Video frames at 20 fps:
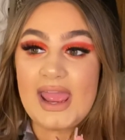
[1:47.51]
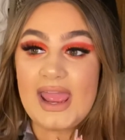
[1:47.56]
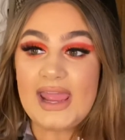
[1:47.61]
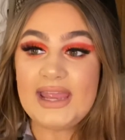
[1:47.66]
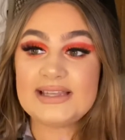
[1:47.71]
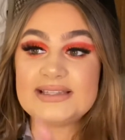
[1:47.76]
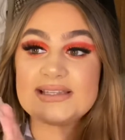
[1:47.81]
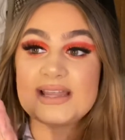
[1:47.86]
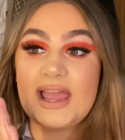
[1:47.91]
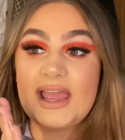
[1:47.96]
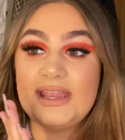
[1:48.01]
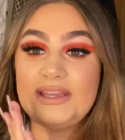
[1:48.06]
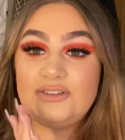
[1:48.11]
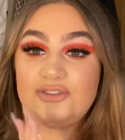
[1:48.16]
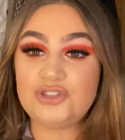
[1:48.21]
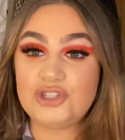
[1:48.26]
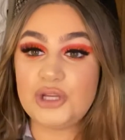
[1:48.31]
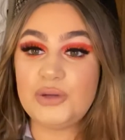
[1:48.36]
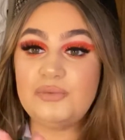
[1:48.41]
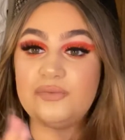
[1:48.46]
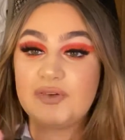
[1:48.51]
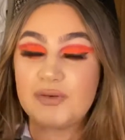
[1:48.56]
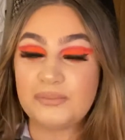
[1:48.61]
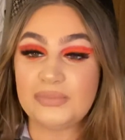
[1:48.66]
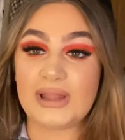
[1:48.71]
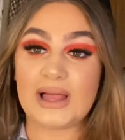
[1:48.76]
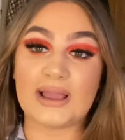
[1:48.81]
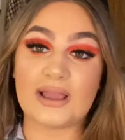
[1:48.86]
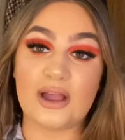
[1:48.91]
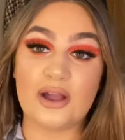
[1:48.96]
It's a dupe for
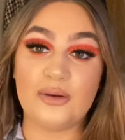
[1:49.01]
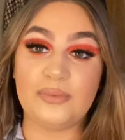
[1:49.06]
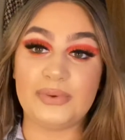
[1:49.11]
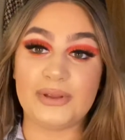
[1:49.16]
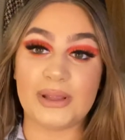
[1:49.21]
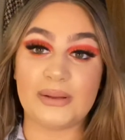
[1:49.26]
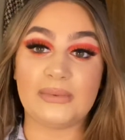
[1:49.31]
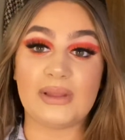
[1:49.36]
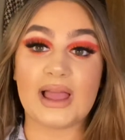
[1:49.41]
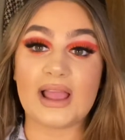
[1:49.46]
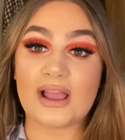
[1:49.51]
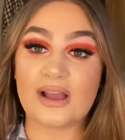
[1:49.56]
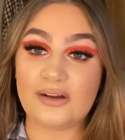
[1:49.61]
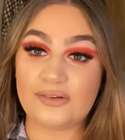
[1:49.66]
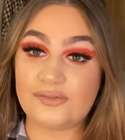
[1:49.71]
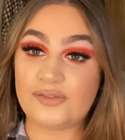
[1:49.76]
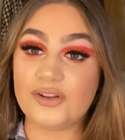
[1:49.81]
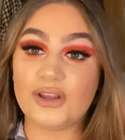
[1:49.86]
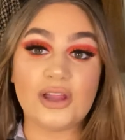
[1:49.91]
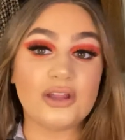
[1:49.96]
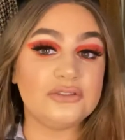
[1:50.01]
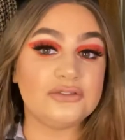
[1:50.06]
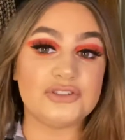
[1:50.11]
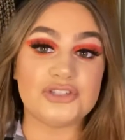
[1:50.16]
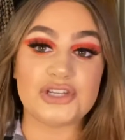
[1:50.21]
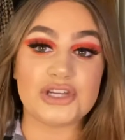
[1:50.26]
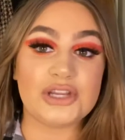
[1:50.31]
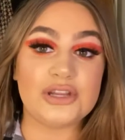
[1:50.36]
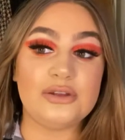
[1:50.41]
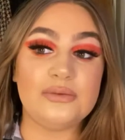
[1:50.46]
Black Opium. Like a full-on
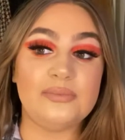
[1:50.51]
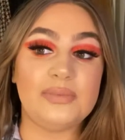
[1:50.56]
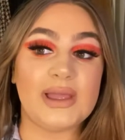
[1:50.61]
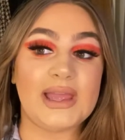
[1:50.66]
dupe.